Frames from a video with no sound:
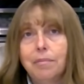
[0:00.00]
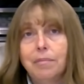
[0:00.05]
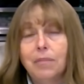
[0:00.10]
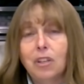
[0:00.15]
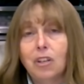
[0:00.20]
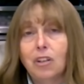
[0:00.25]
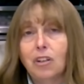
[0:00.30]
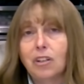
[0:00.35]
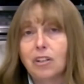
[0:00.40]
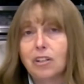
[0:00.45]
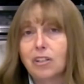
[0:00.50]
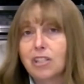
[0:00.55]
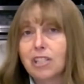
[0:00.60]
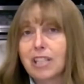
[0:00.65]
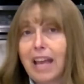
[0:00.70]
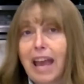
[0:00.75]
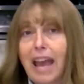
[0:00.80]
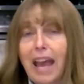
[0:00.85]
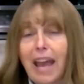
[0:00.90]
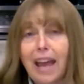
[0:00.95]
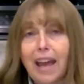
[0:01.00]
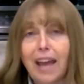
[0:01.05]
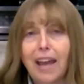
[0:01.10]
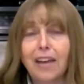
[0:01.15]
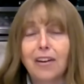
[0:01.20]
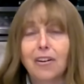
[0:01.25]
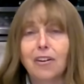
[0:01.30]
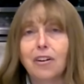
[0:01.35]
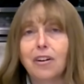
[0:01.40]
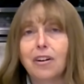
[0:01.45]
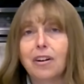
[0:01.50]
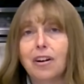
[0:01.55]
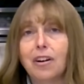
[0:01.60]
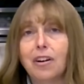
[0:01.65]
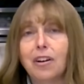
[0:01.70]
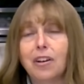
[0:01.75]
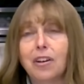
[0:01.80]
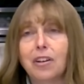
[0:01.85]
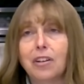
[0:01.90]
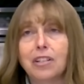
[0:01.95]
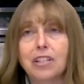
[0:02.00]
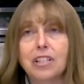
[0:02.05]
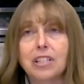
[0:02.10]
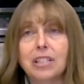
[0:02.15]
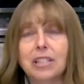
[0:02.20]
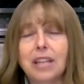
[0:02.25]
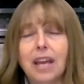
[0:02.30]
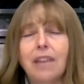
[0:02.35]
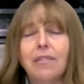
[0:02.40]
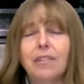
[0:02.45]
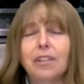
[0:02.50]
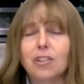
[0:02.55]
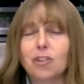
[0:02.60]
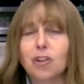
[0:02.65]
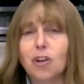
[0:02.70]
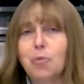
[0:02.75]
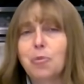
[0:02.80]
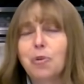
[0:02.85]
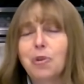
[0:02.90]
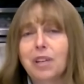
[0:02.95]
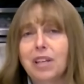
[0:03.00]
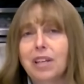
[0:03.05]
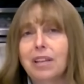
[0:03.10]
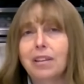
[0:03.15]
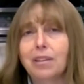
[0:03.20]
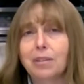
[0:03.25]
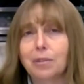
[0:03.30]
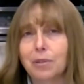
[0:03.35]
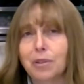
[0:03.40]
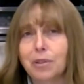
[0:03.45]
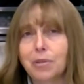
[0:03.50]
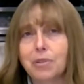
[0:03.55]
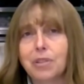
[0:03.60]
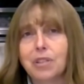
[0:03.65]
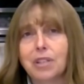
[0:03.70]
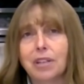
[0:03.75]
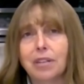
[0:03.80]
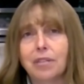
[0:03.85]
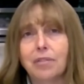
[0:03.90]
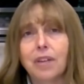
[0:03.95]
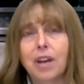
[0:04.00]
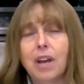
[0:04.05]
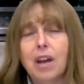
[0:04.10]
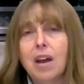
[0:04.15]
you're sad, or you're just having trouble getting through stuff,